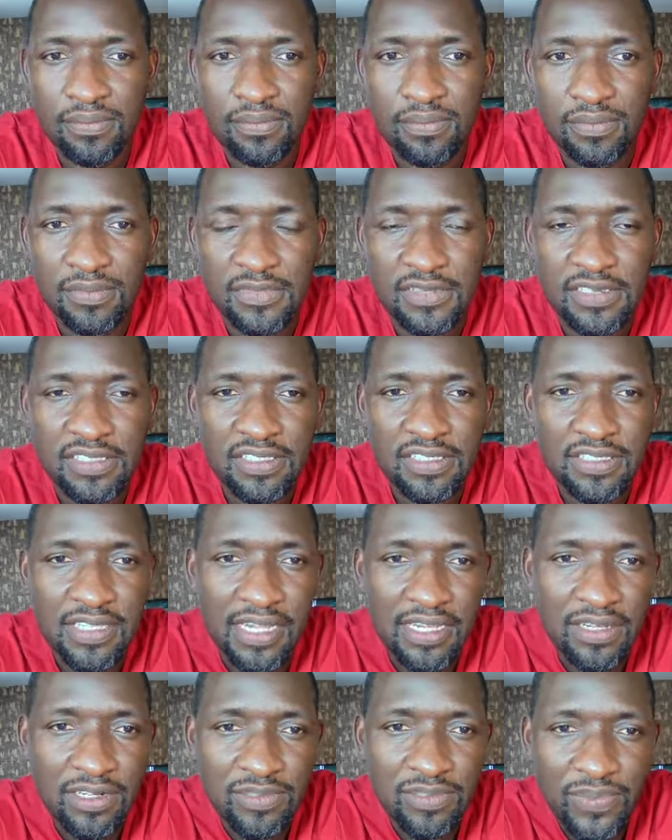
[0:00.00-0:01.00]
This is a
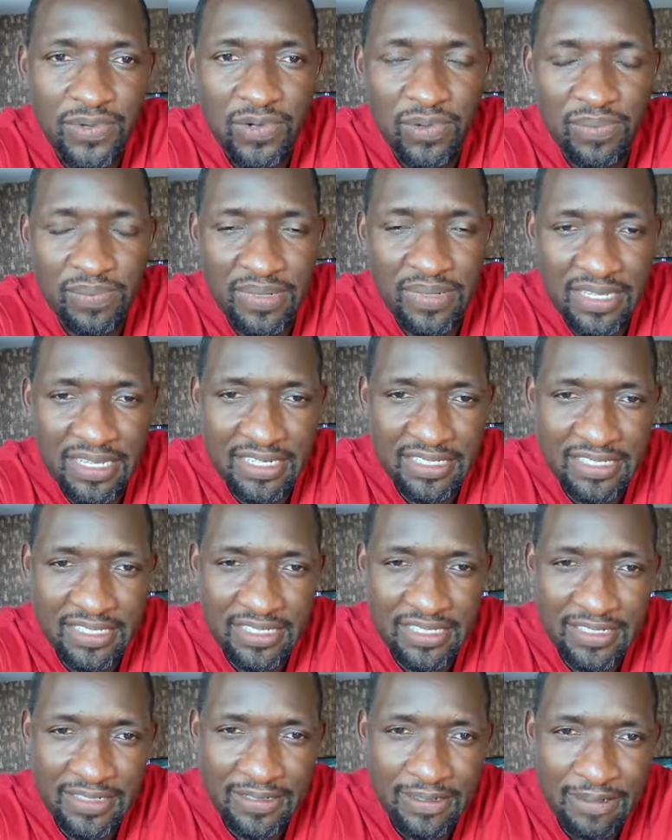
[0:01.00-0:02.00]
lot more complicated.
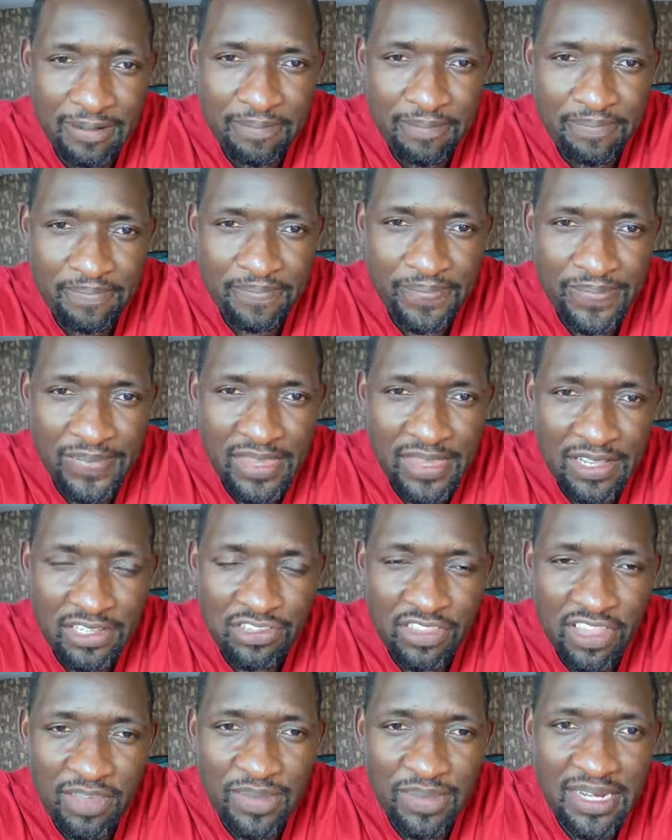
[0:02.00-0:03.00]
So
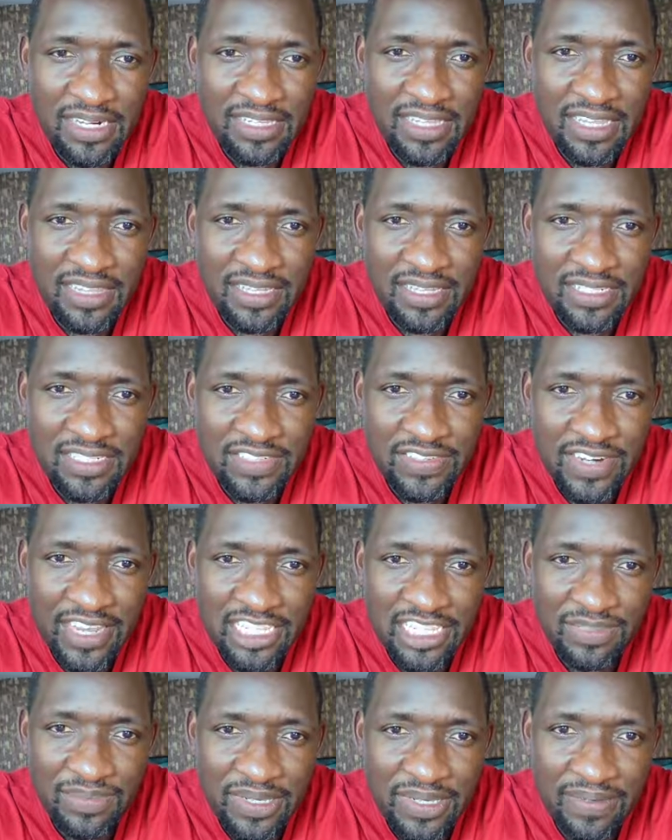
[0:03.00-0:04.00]
the immediate thing that
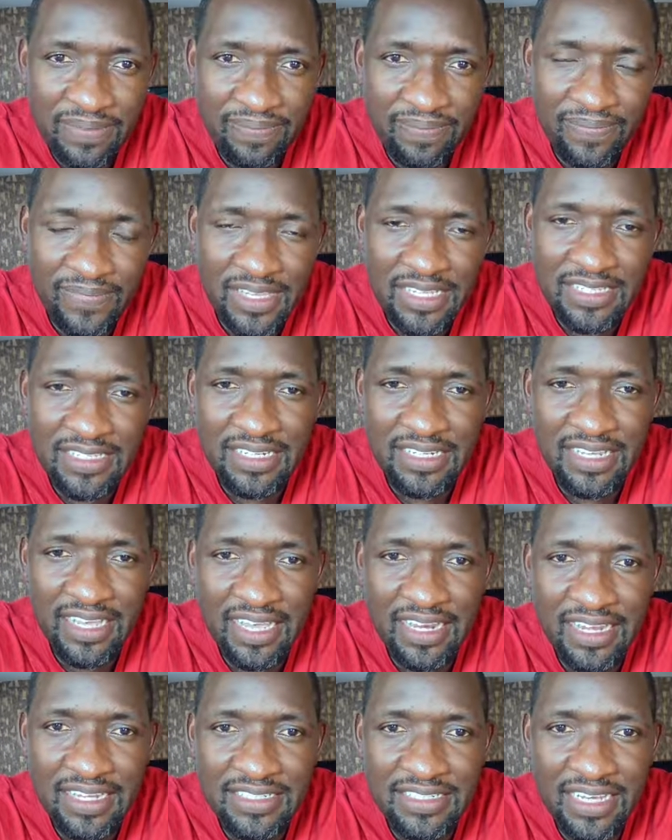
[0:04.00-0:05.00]
strikes me is that you can
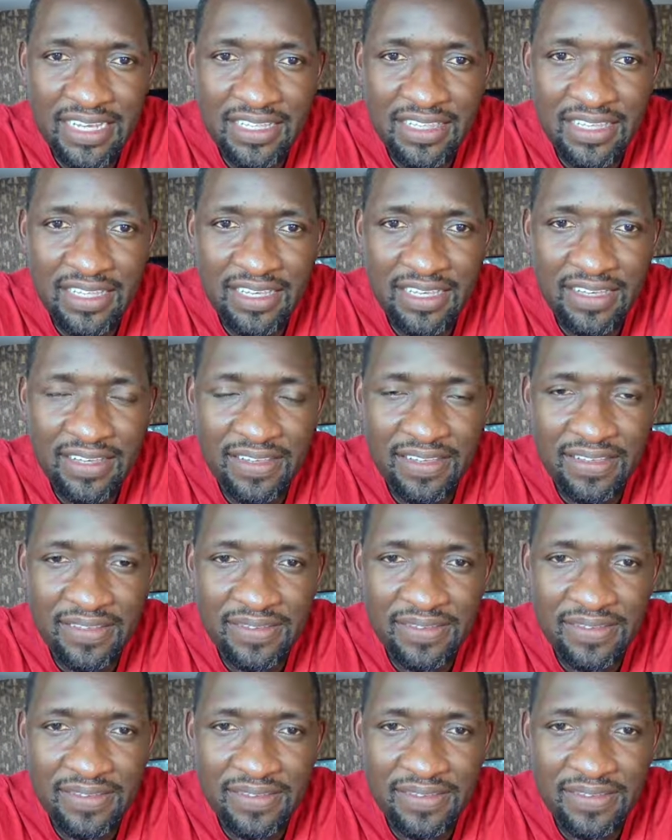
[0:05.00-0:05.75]
attack the